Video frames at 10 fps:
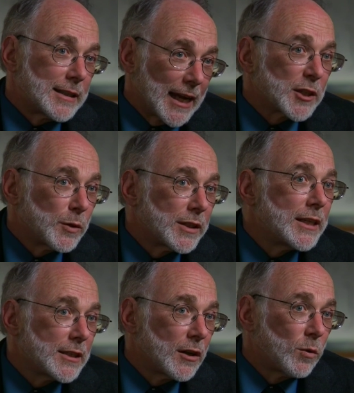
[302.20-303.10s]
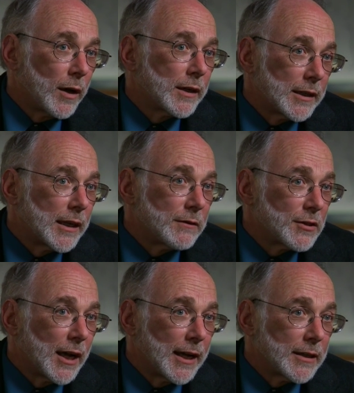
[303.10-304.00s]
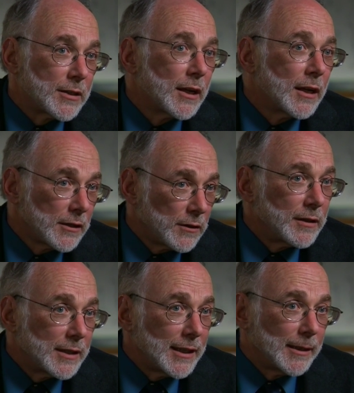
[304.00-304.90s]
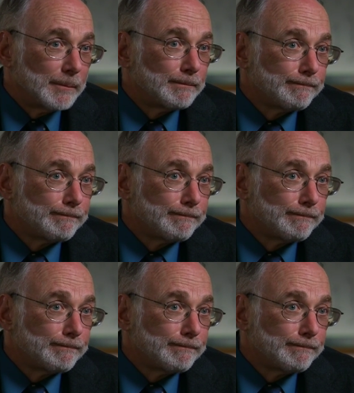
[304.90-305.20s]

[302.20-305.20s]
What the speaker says: expertise in quantitative science to the team.